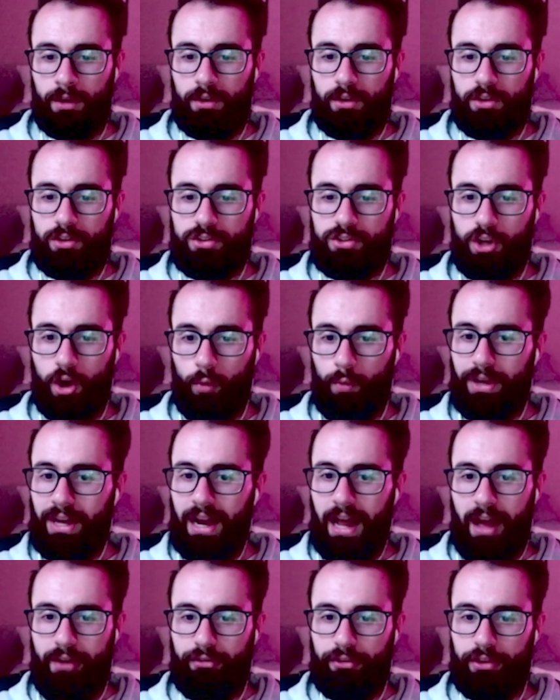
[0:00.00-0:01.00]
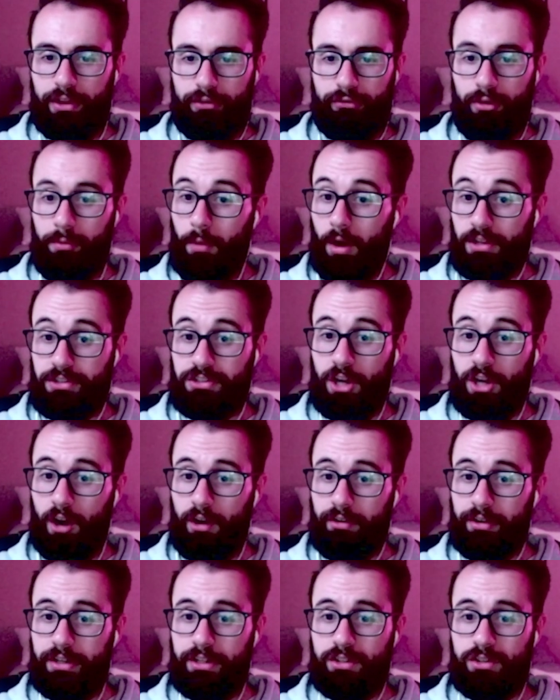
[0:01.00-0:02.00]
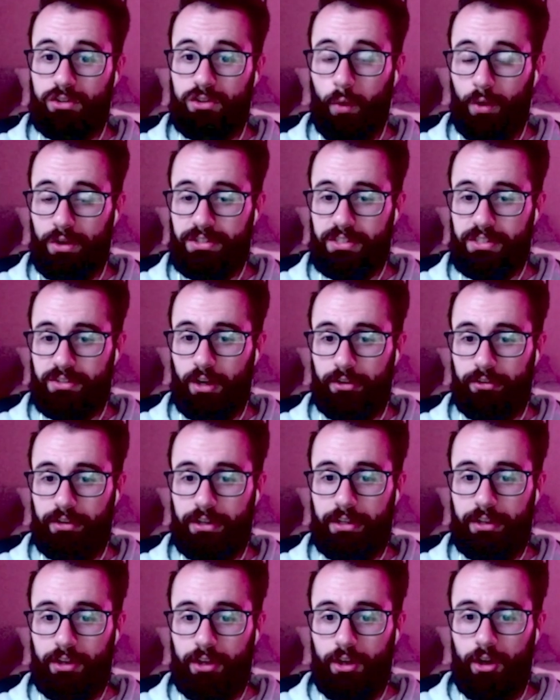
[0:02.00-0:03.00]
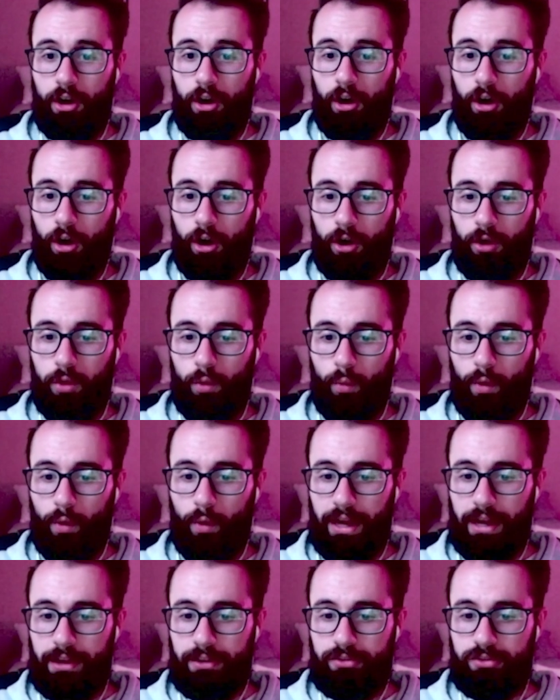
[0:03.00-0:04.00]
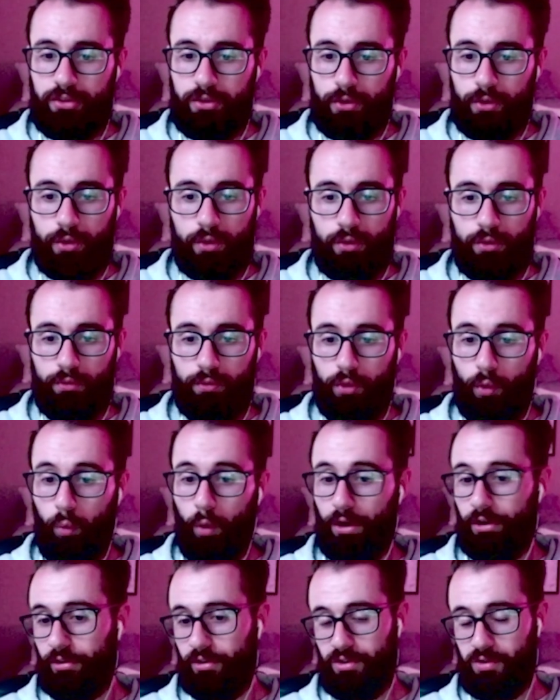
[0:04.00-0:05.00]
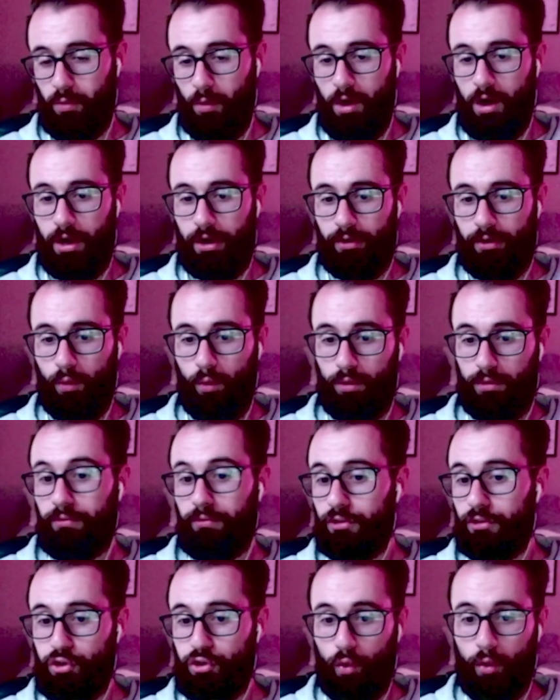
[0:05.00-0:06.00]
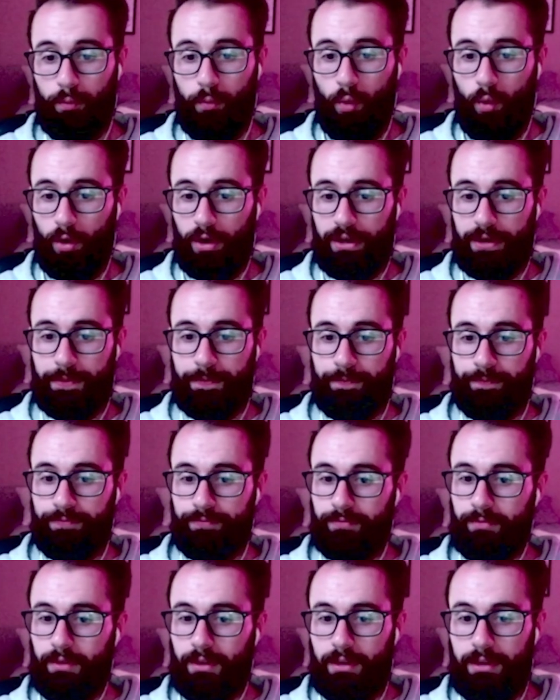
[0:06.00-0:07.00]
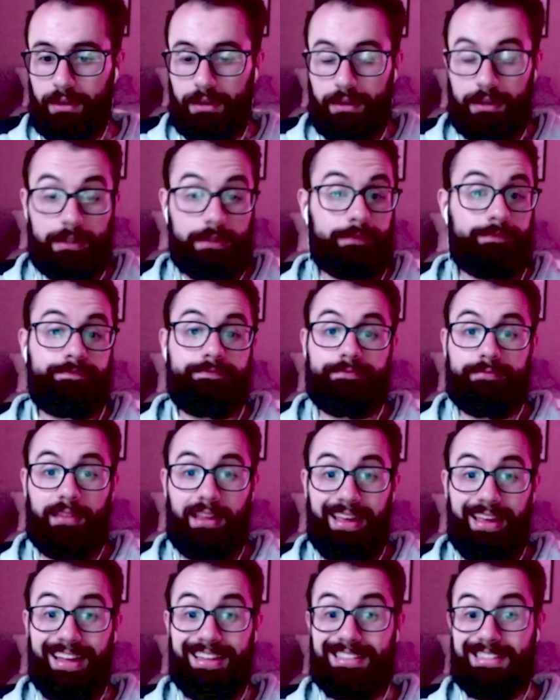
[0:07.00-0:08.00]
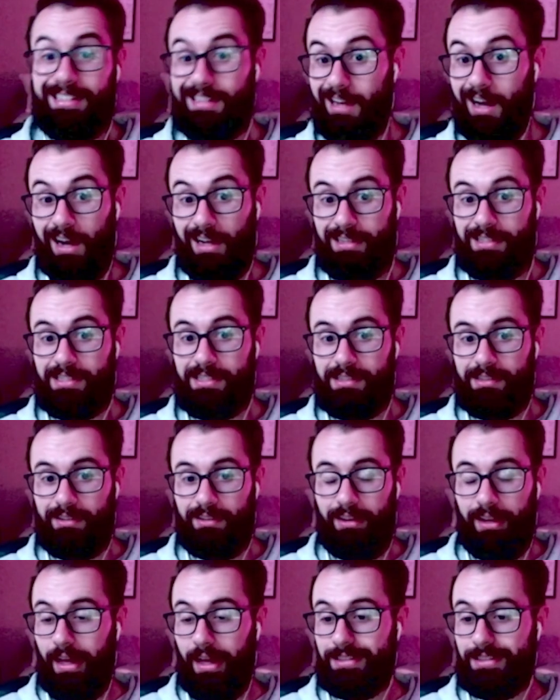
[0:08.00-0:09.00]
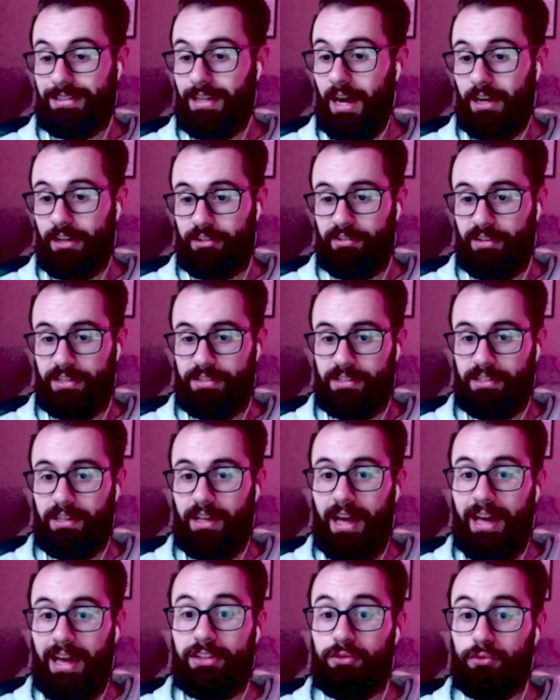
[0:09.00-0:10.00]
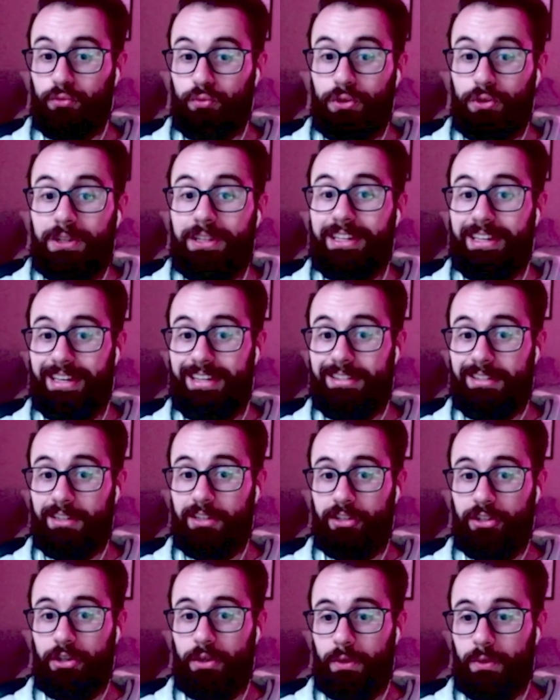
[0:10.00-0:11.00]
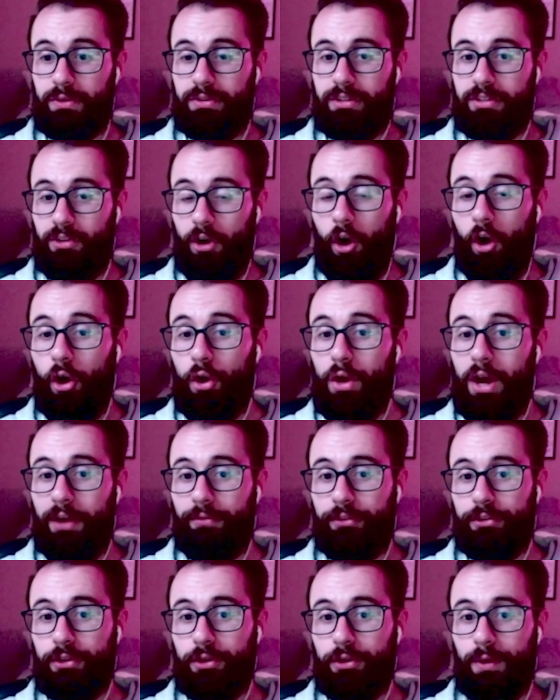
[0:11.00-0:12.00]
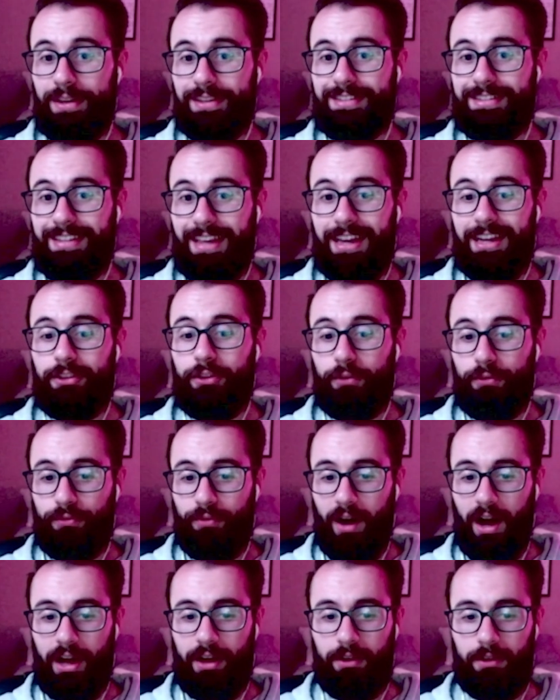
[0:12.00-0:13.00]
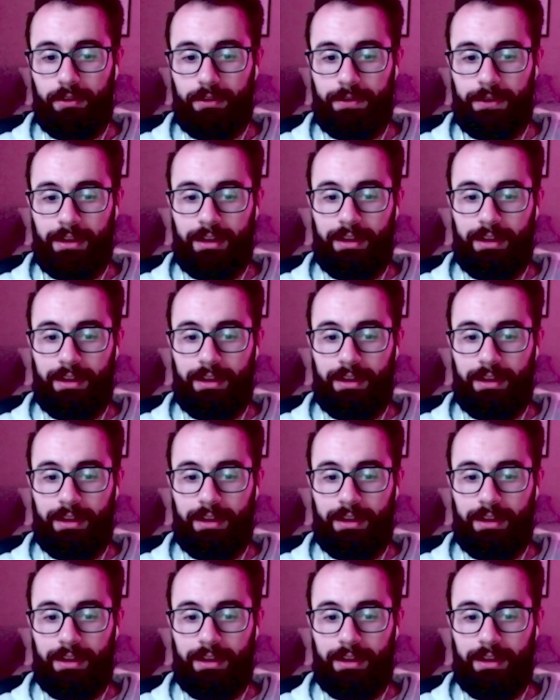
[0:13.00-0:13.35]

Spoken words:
So we get everything from Atari 2600 all the way to the Wonder Swan or Virtual Boy. It's nuts. It's kind of crazy. And it's really easy to use because all you have to do is take the file